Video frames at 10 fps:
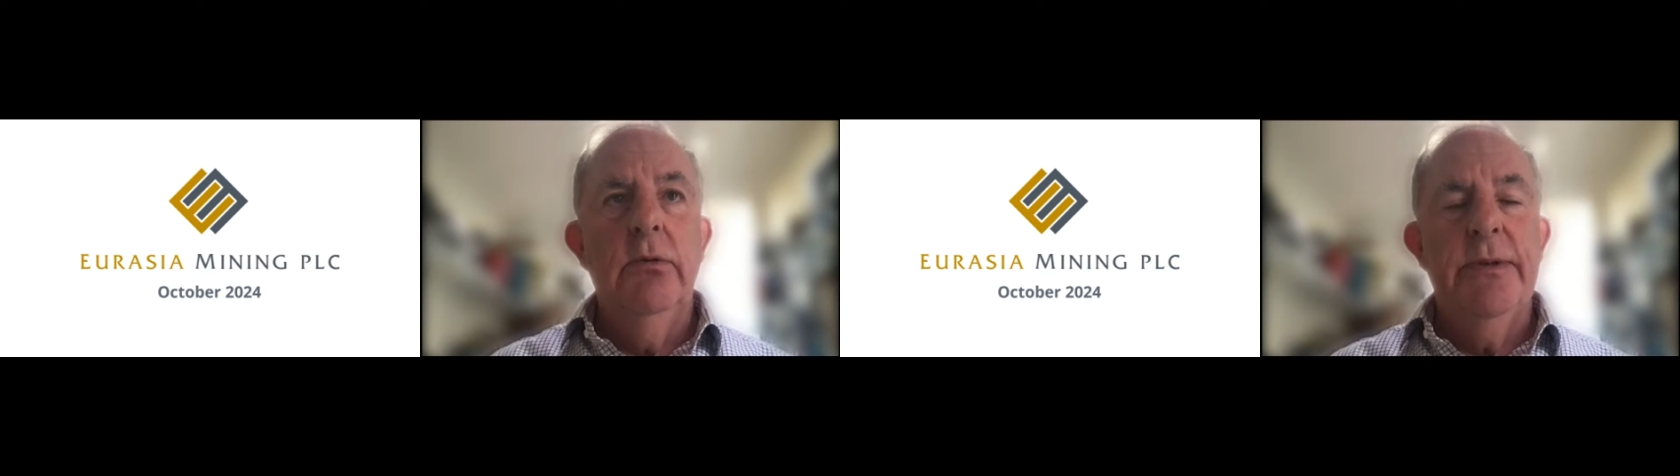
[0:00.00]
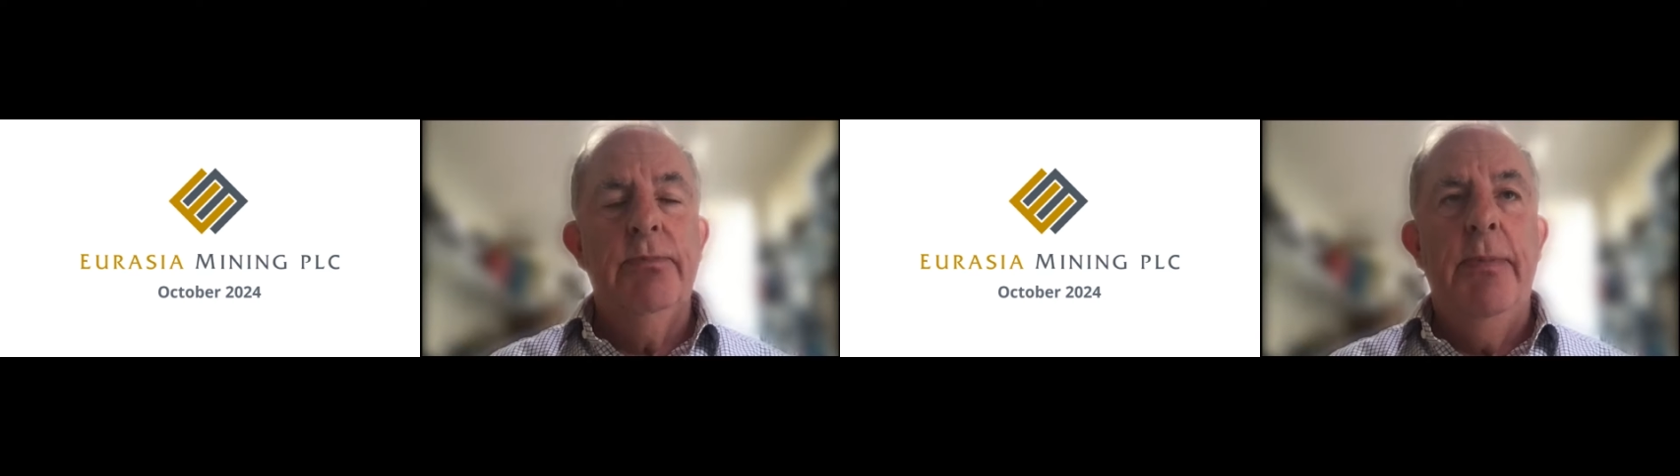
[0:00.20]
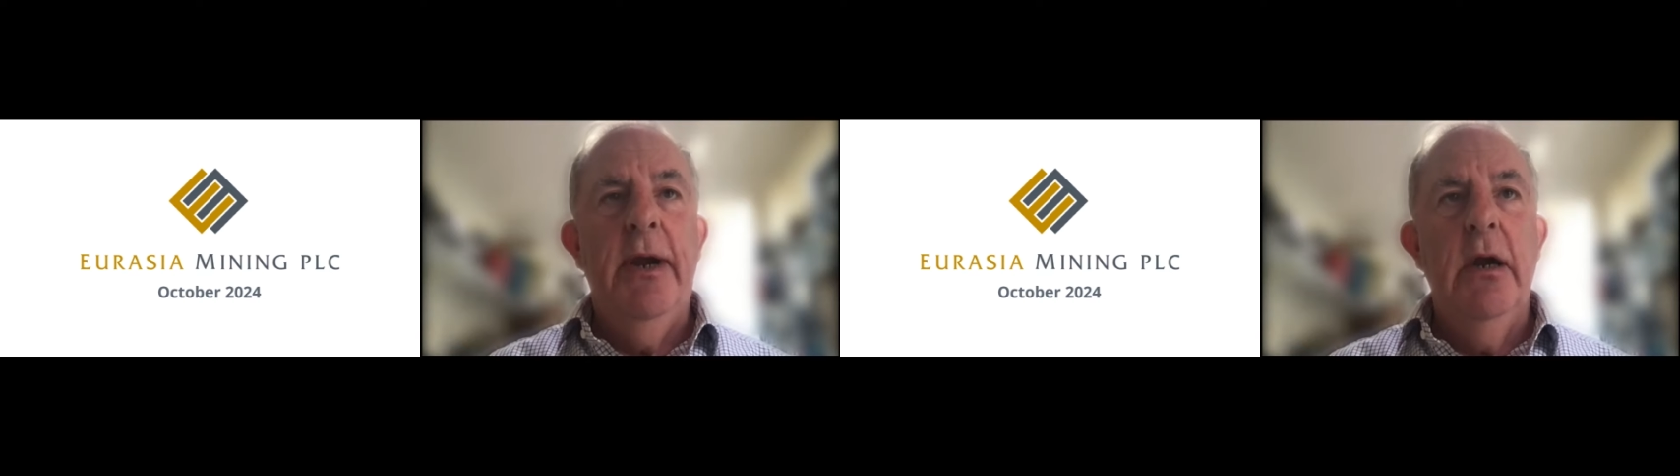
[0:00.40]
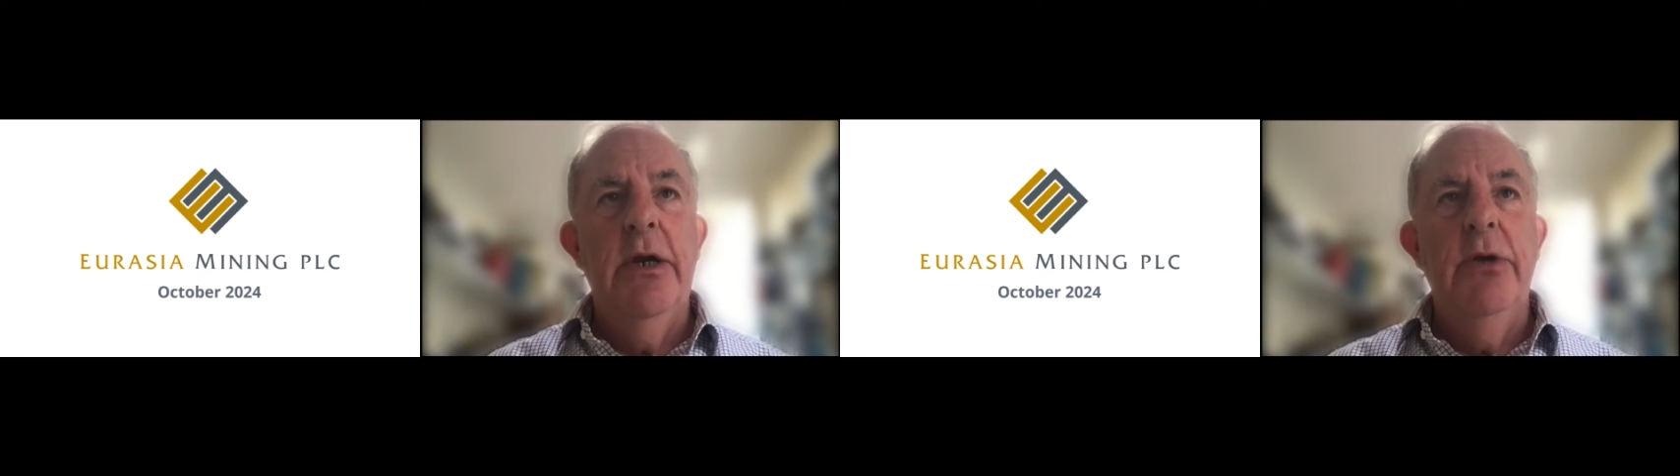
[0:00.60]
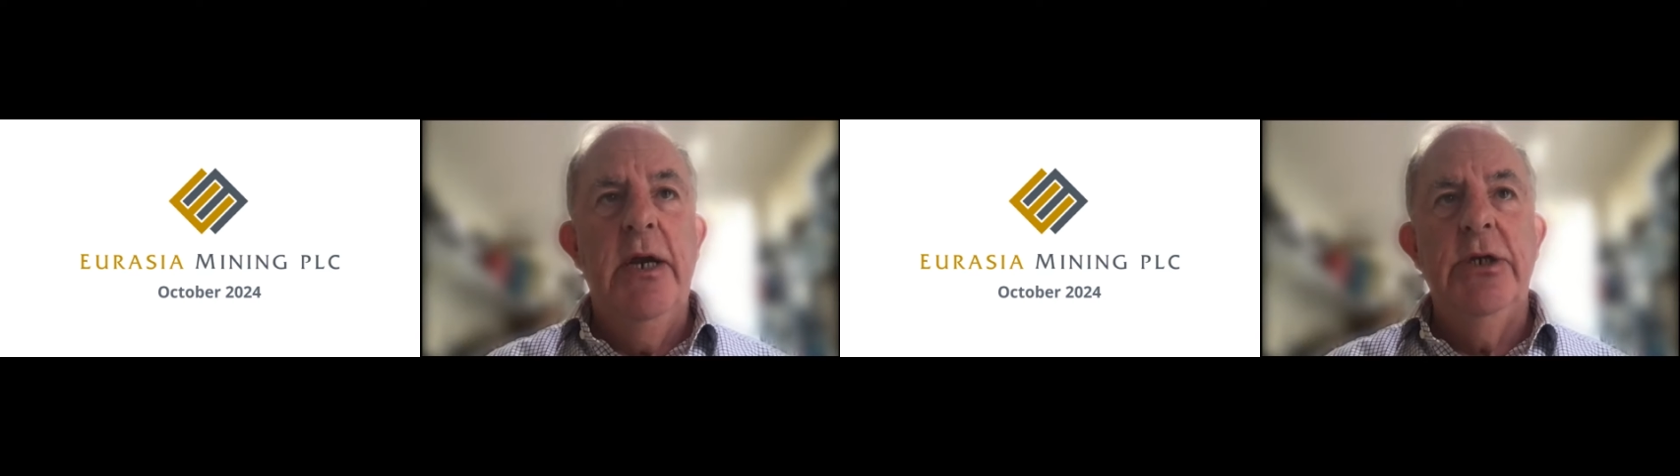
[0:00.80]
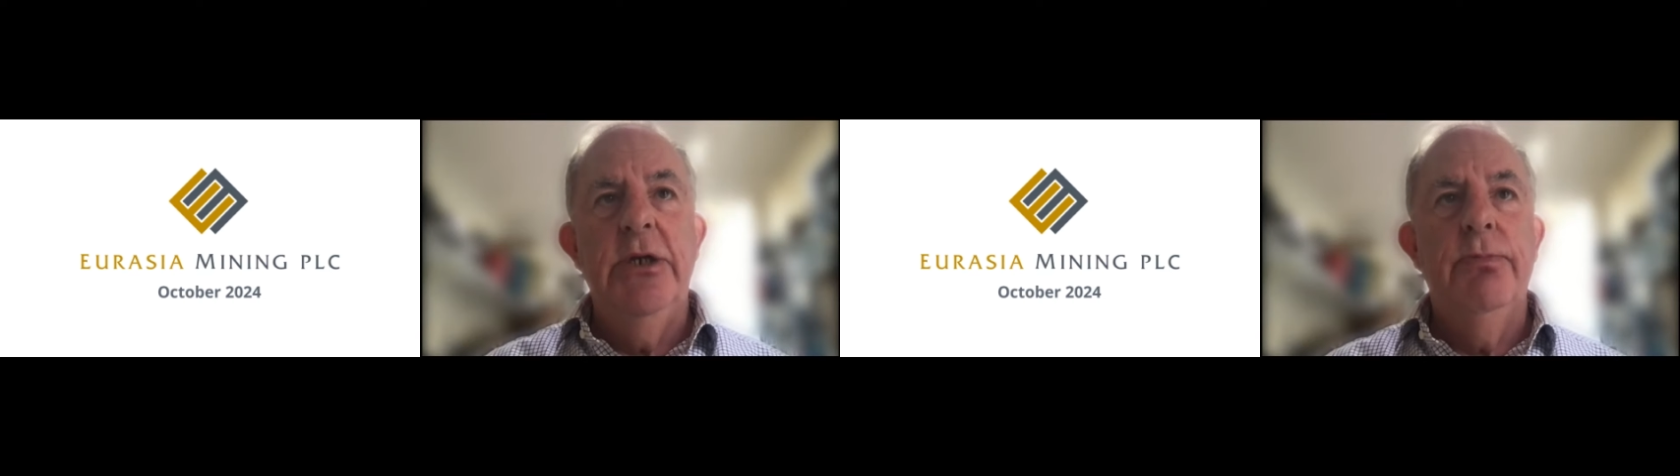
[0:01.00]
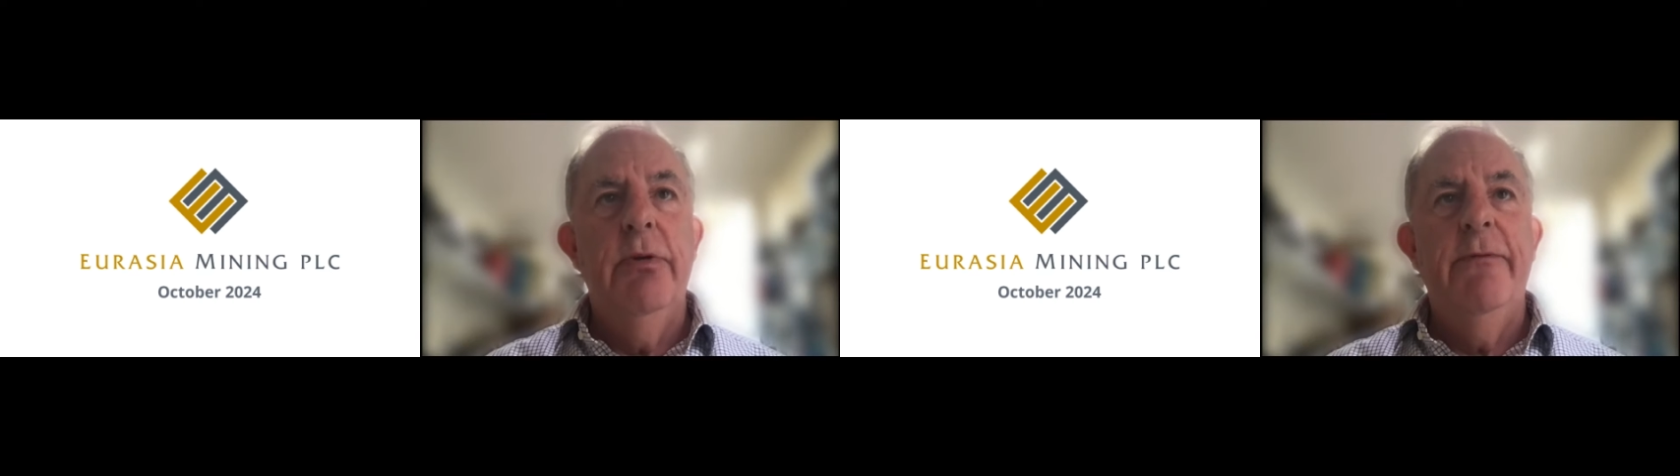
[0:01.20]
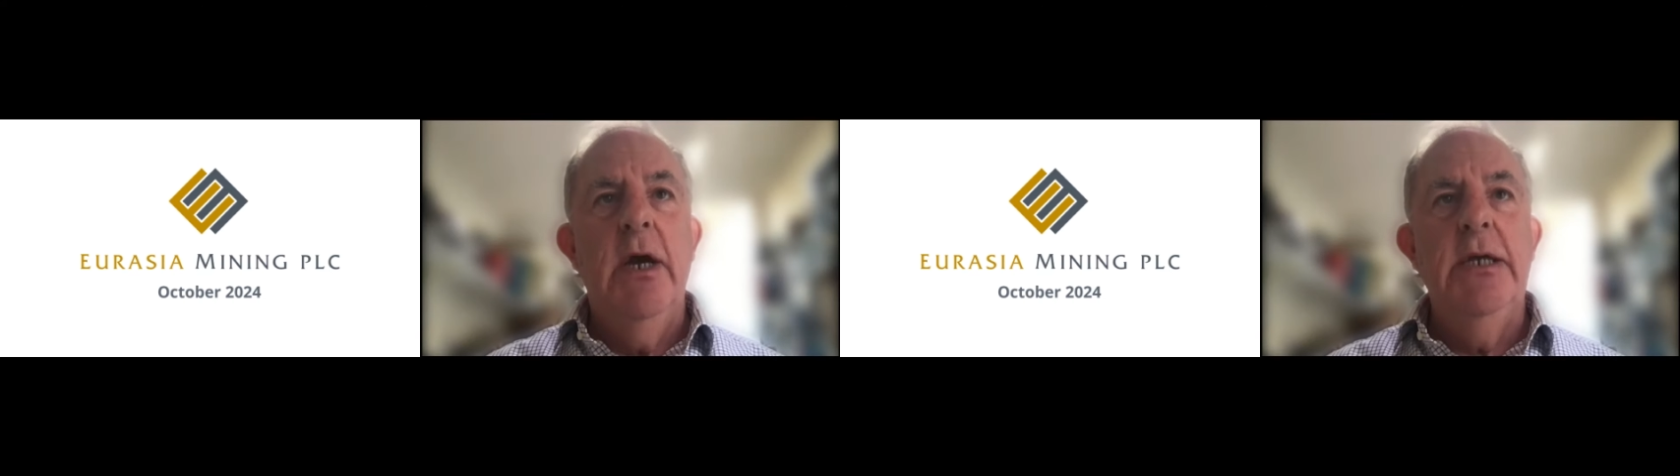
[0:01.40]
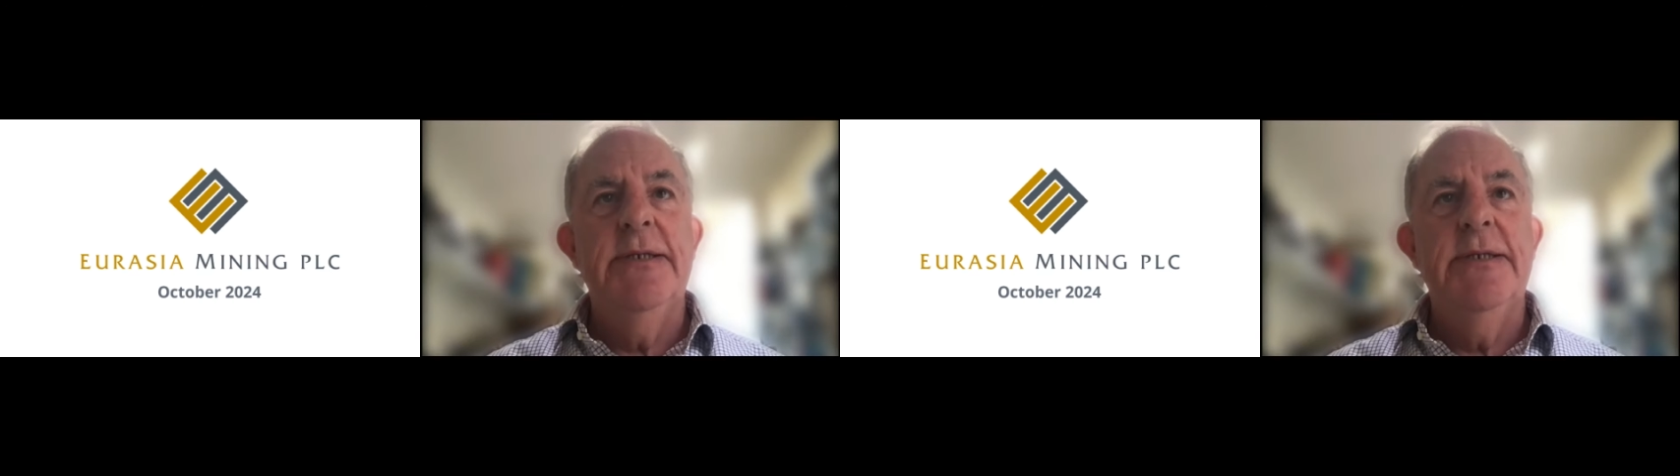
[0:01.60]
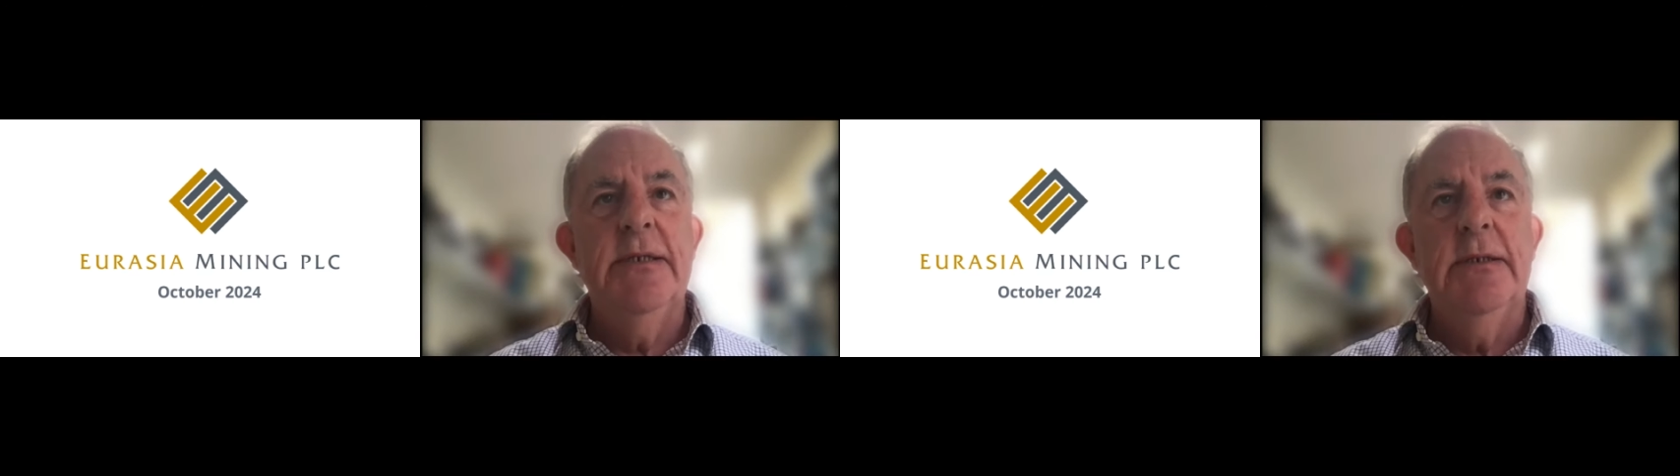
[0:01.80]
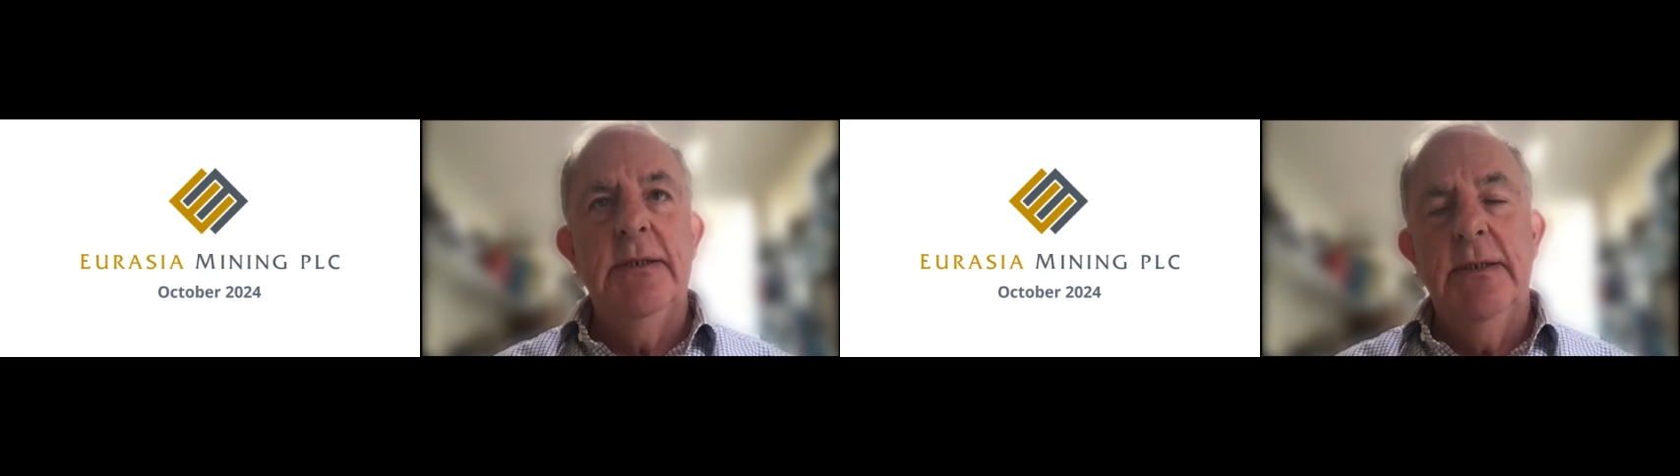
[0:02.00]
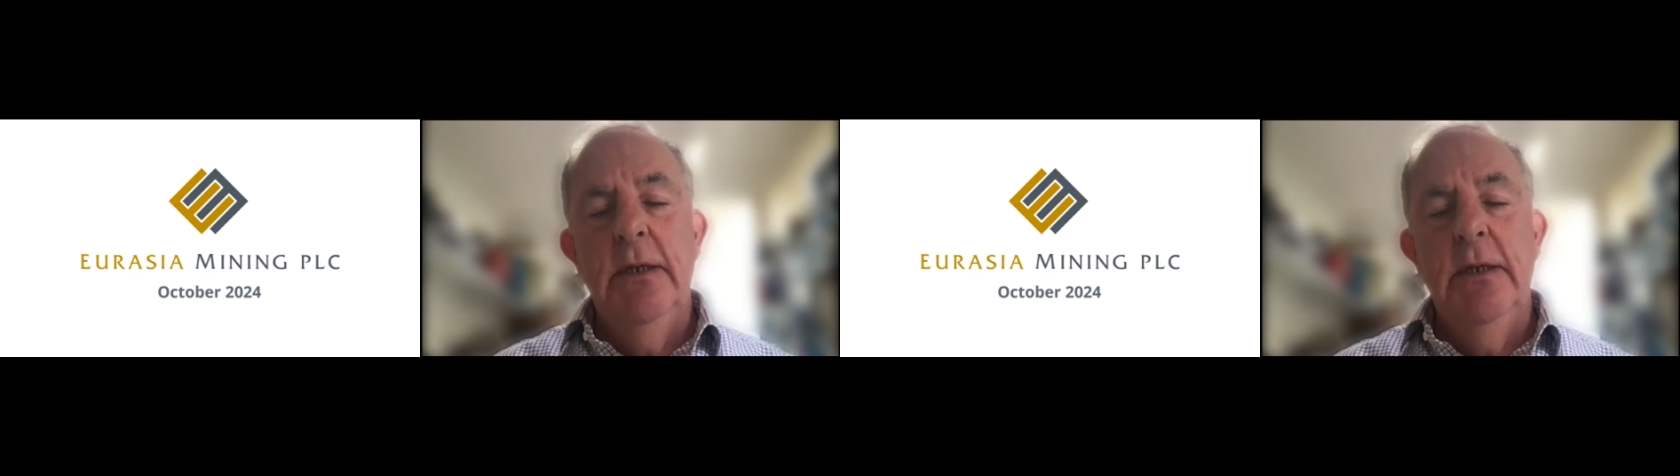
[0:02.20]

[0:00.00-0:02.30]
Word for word: was prepared and ready to provide assistance